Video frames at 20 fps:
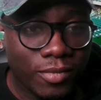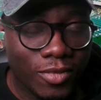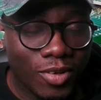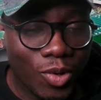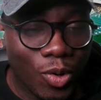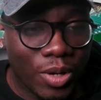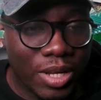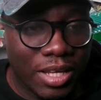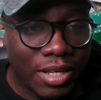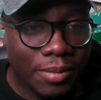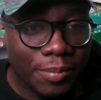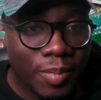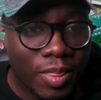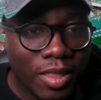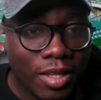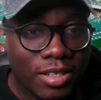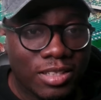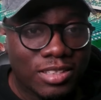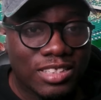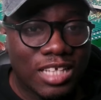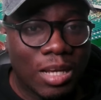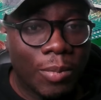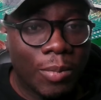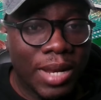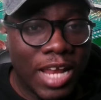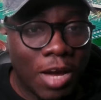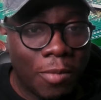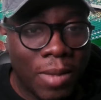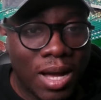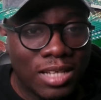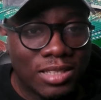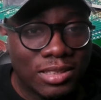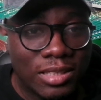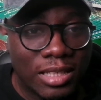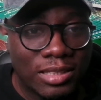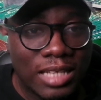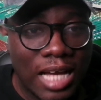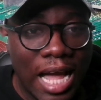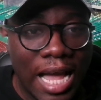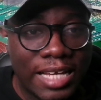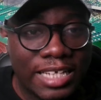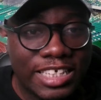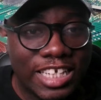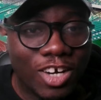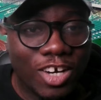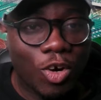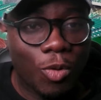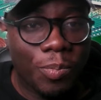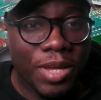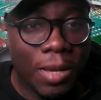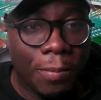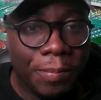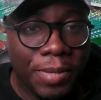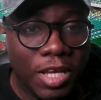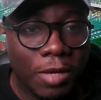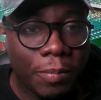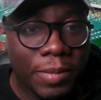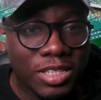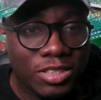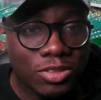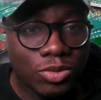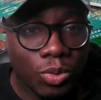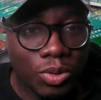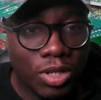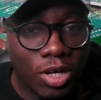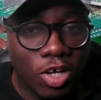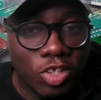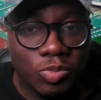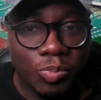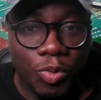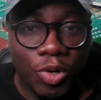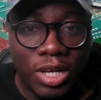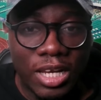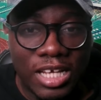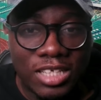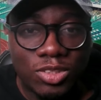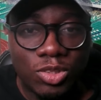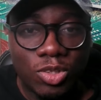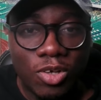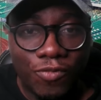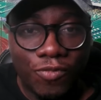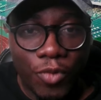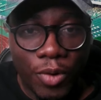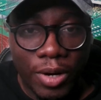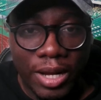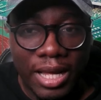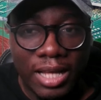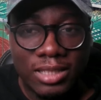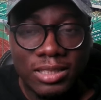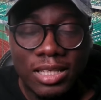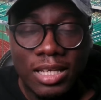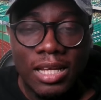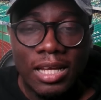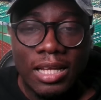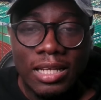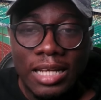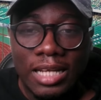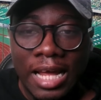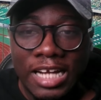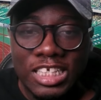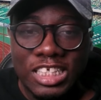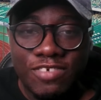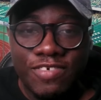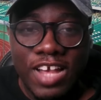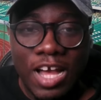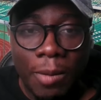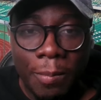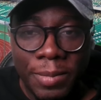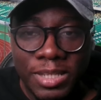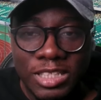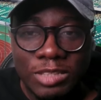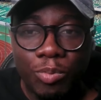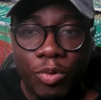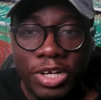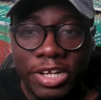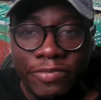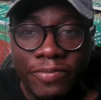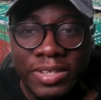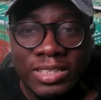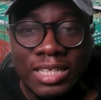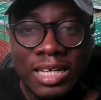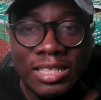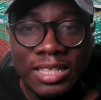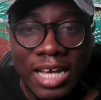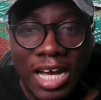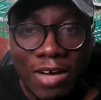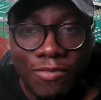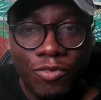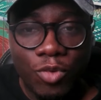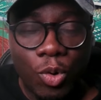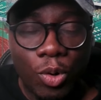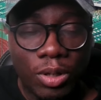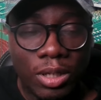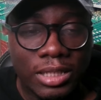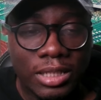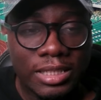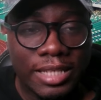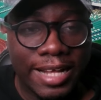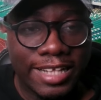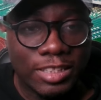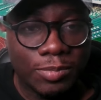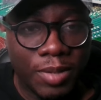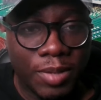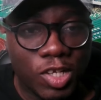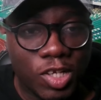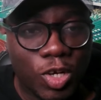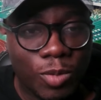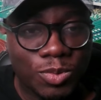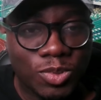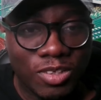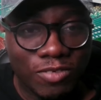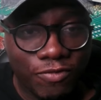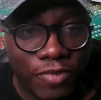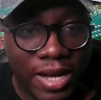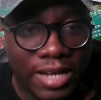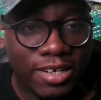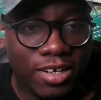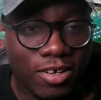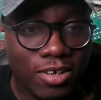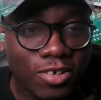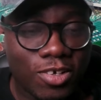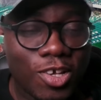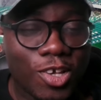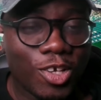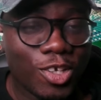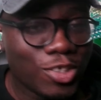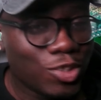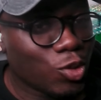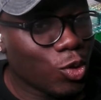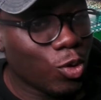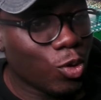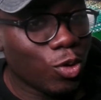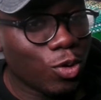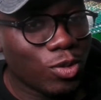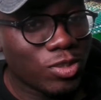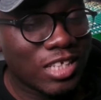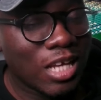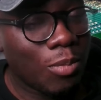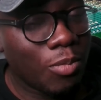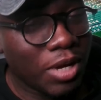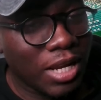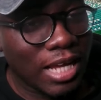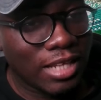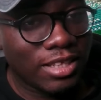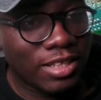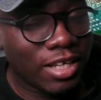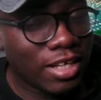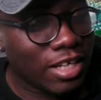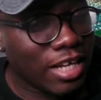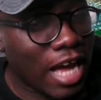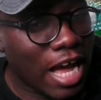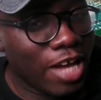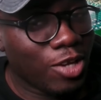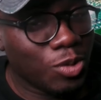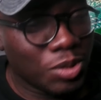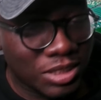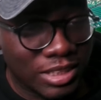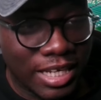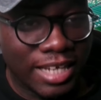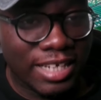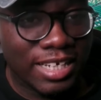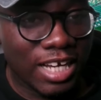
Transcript: Okay. Samuel Akpan says Ayinde will be a big miss, no doubt. But let's not forget, Nigeria missed Boniface at the AFCON, yet played up to the final. So, Samuel, I think, are you saying